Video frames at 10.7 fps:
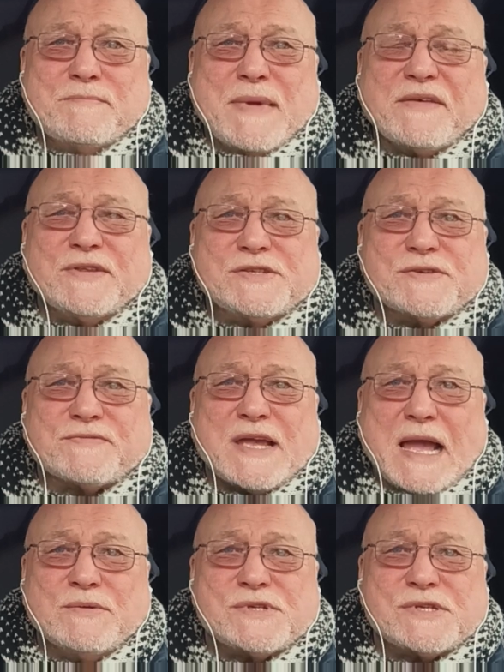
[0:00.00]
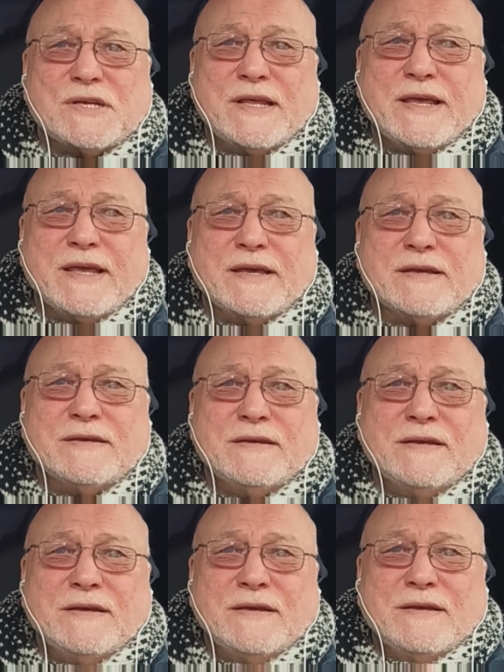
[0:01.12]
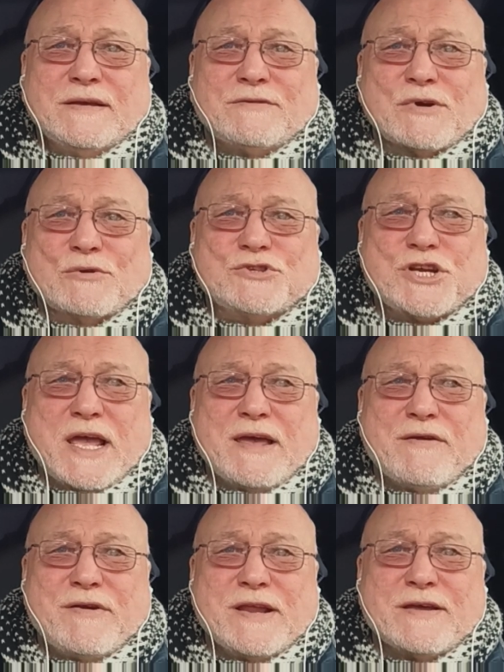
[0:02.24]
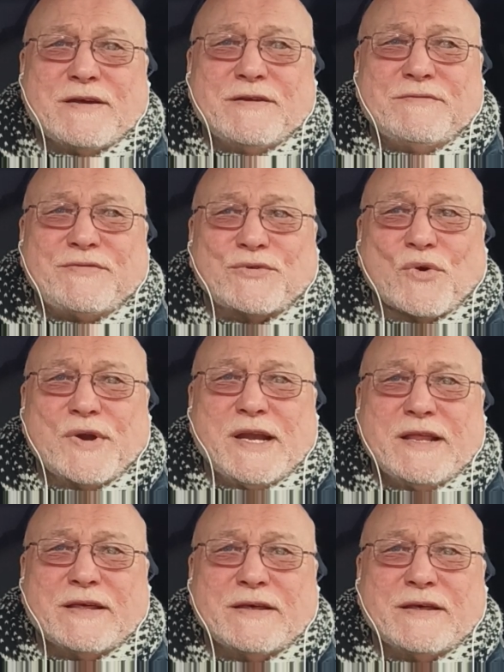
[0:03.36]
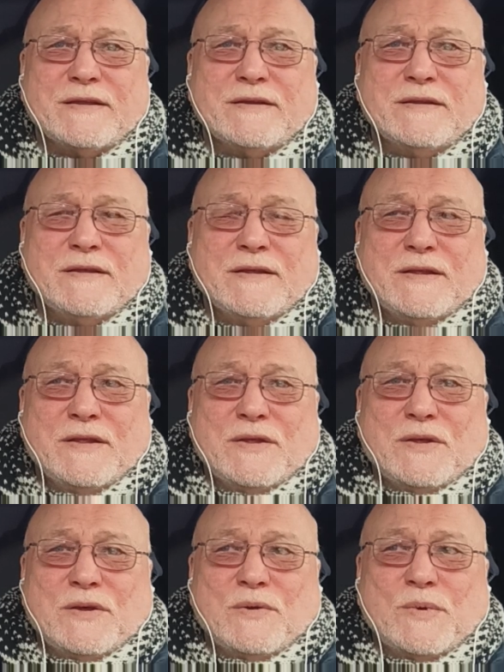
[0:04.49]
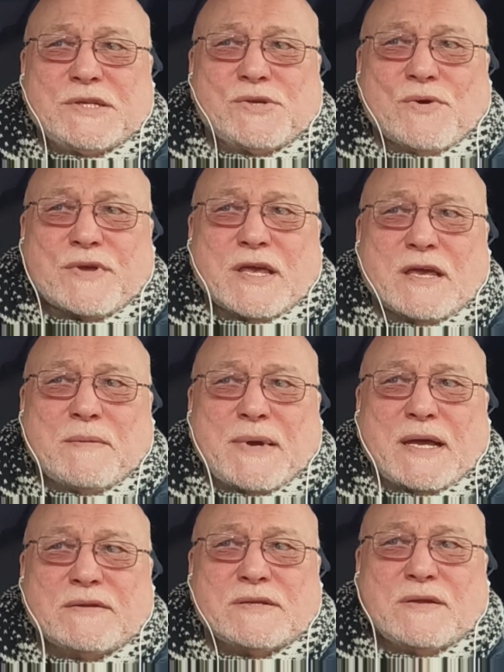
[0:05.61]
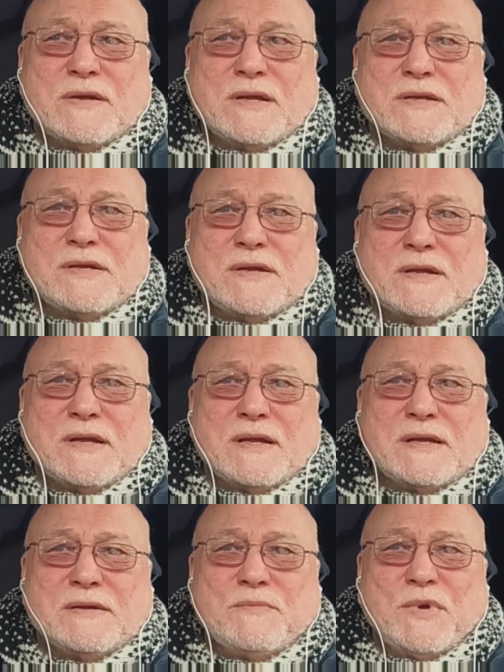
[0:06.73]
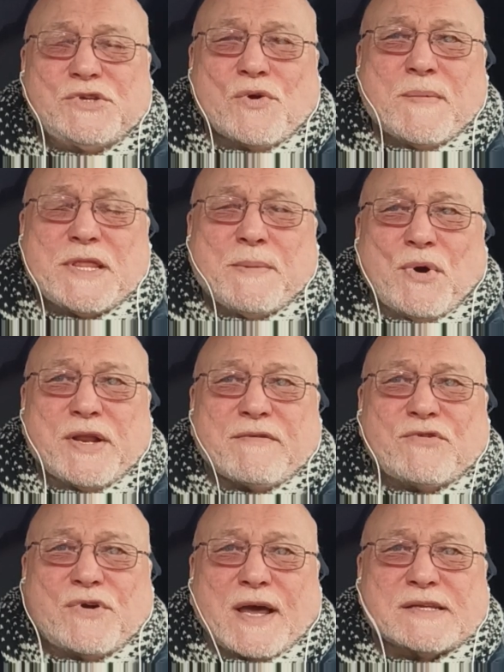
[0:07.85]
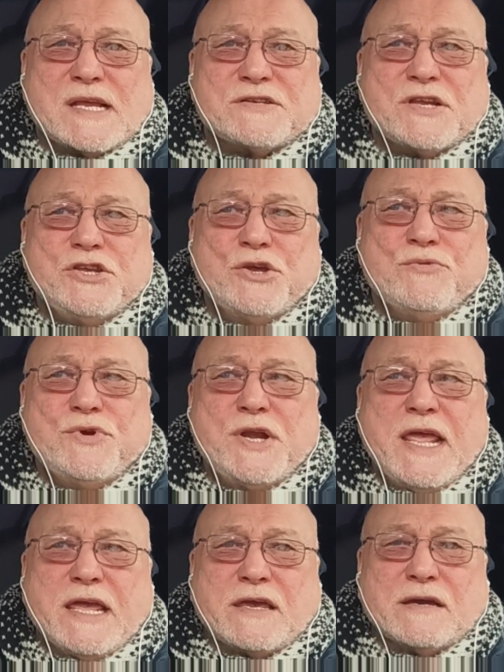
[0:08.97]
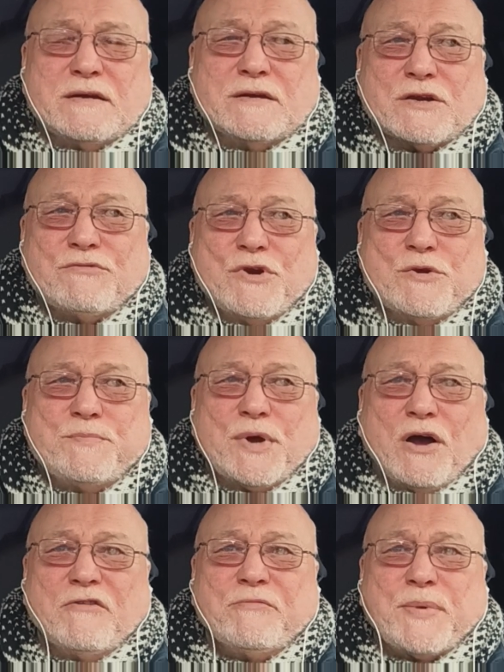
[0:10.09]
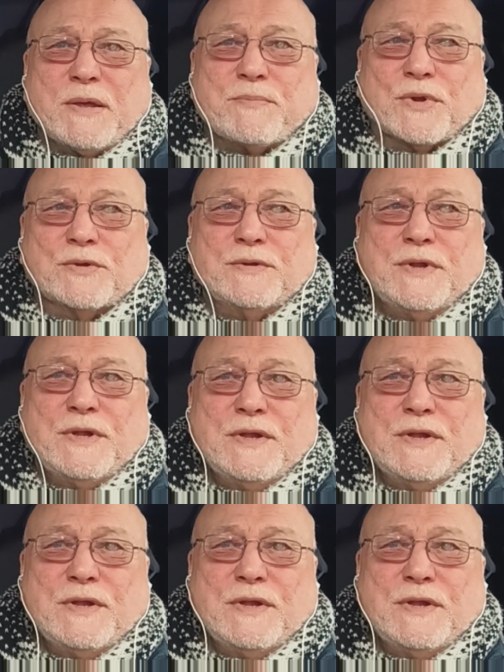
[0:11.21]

methods of counseling, Rogerian, Freudian. We're talking about the body of Christ as a unique group of people,